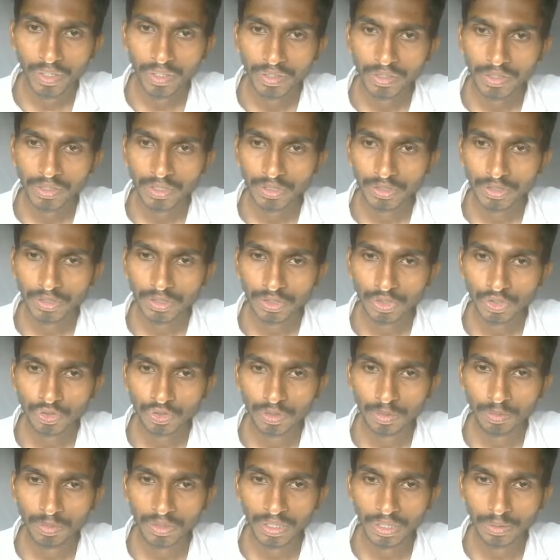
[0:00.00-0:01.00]
it
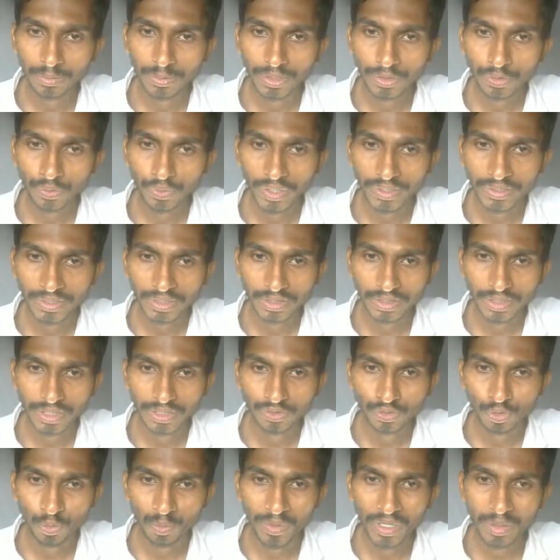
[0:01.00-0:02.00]
should be able to access that.
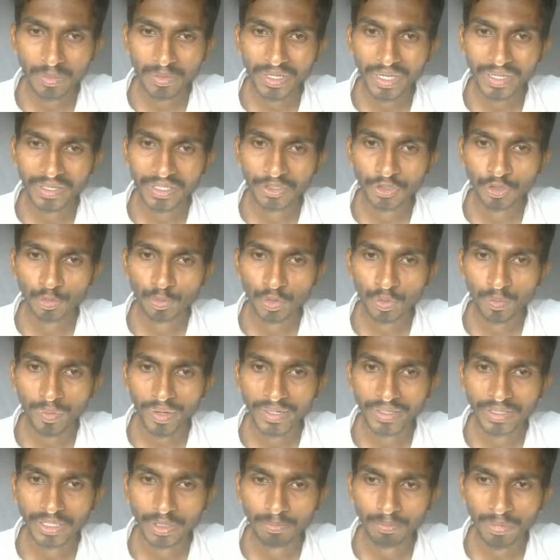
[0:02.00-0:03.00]
So maybe I need to
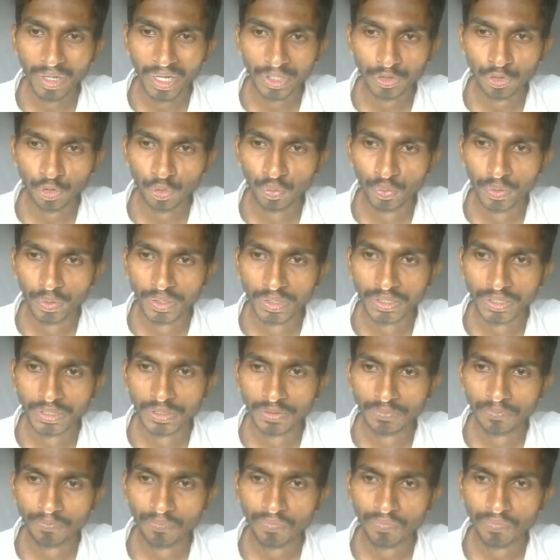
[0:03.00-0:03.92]
provide the path over here.